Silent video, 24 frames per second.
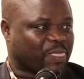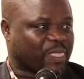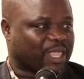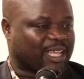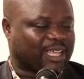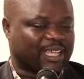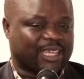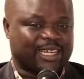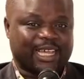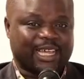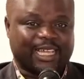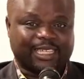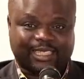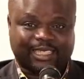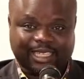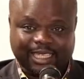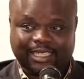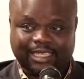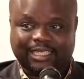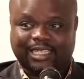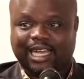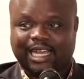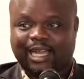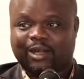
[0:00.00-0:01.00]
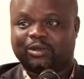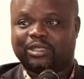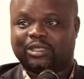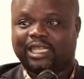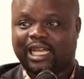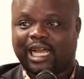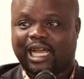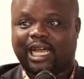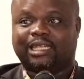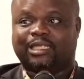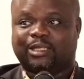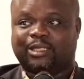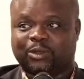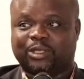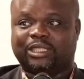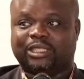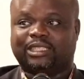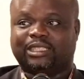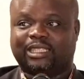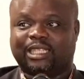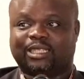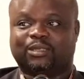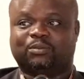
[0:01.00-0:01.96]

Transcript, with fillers: And I think now they are doing that